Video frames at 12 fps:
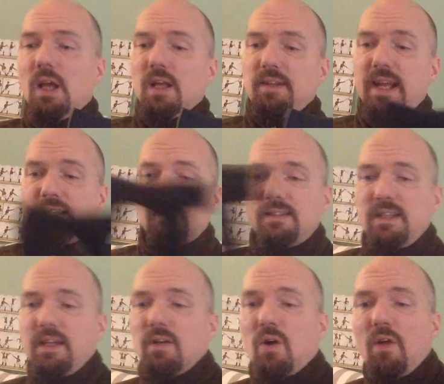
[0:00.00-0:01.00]
next
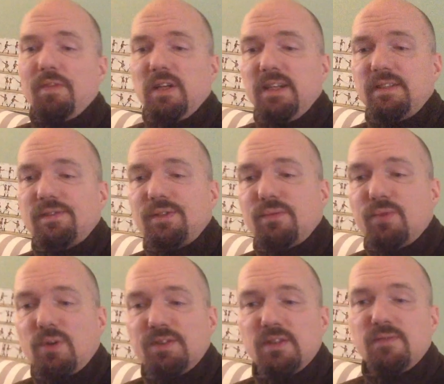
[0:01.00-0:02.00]
thing on the list
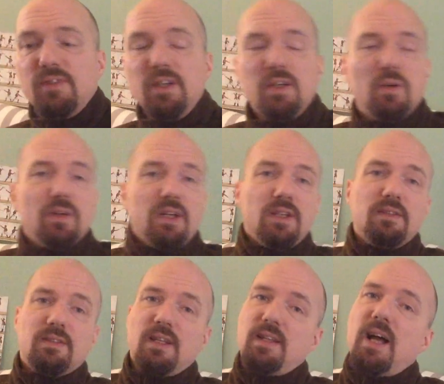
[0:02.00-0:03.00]
for this video
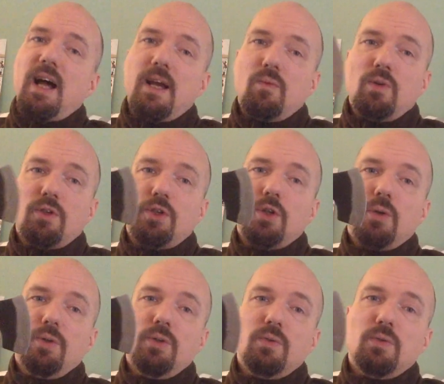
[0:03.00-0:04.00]
is that I will show
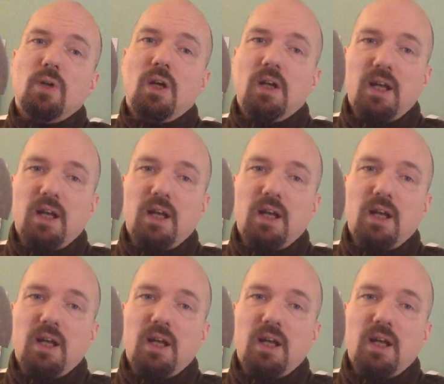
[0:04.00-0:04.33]
you,